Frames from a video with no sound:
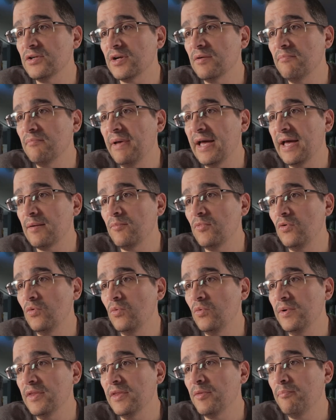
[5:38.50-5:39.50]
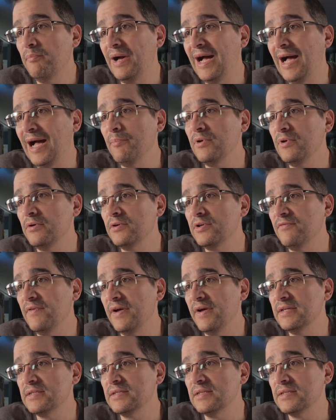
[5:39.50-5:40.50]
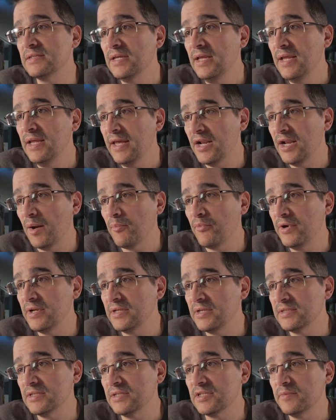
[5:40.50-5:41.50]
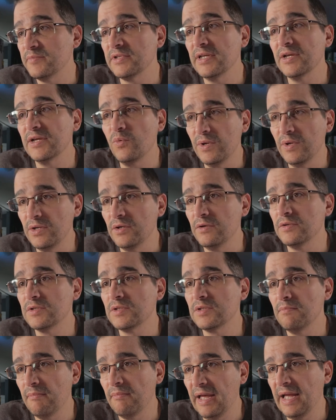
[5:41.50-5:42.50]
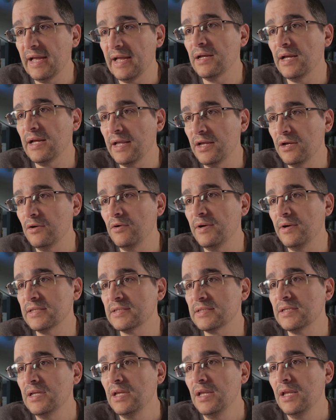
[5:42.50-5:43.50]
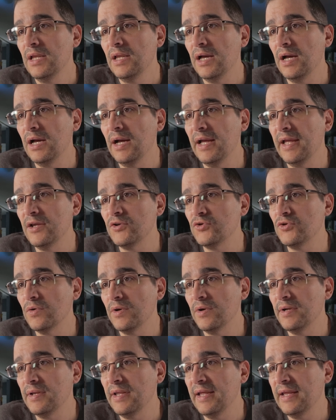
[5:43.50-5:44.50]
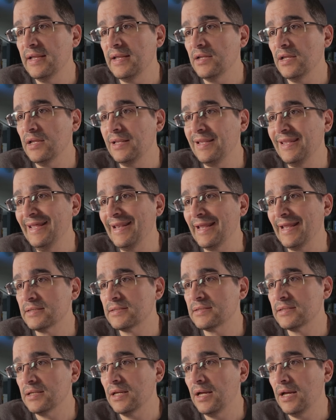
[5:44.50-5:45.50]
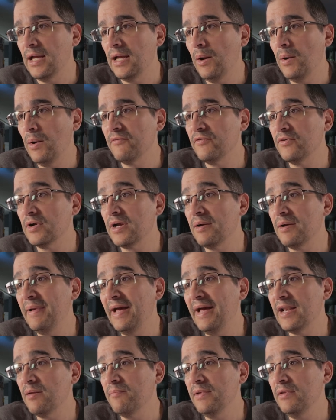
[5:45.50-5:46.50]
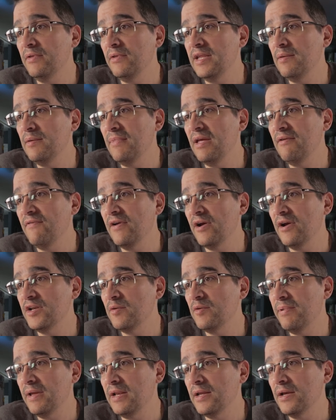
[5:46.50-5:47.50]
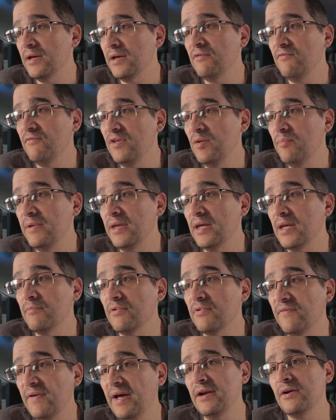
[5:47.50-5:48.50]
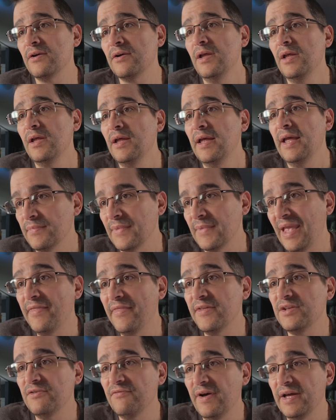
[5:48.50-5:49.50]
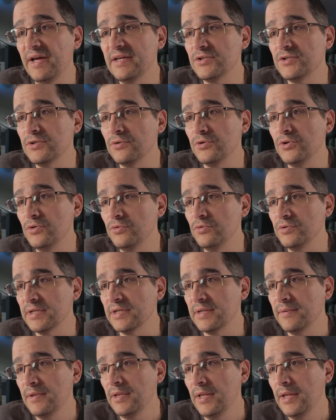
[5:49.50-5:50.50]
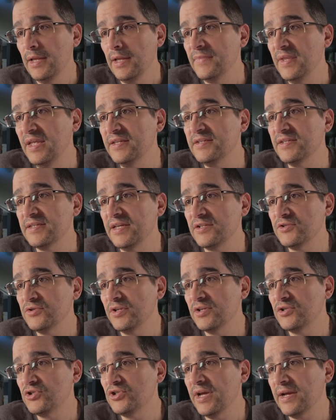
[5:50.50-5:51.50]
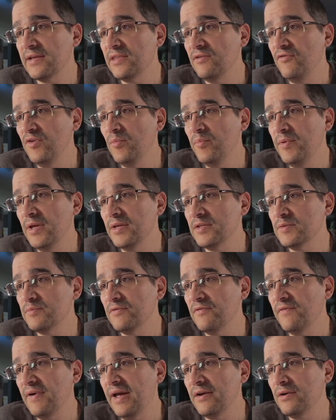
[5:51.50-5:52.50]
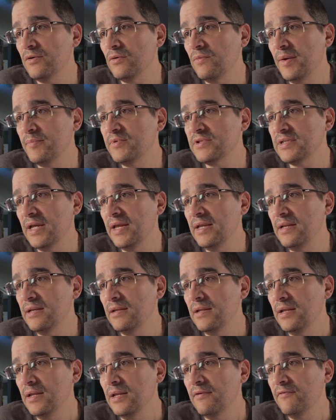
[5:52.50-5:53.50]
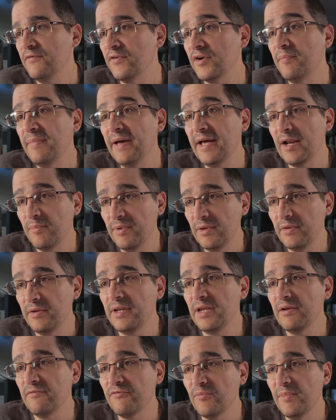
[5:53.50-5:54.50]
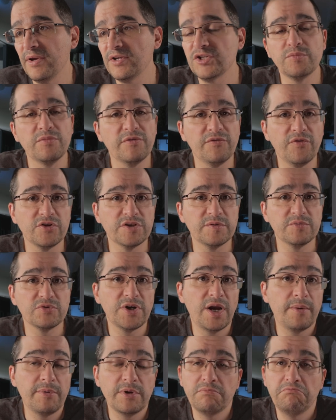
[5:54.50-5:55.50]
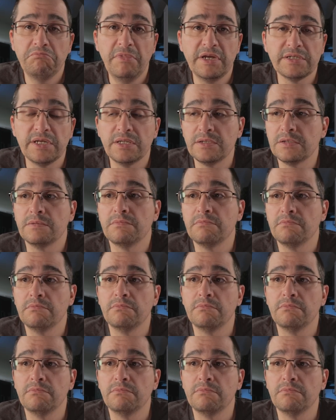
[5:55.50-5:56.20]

are compatible with popular devices and operating systems like Windows, Mac, iOS, Android, and Linux. However, compatibility may vary depending on the VPN provider and the device you're using. It's essential to check the VPN's provider website for compatibility information before subscribing. Makes sense.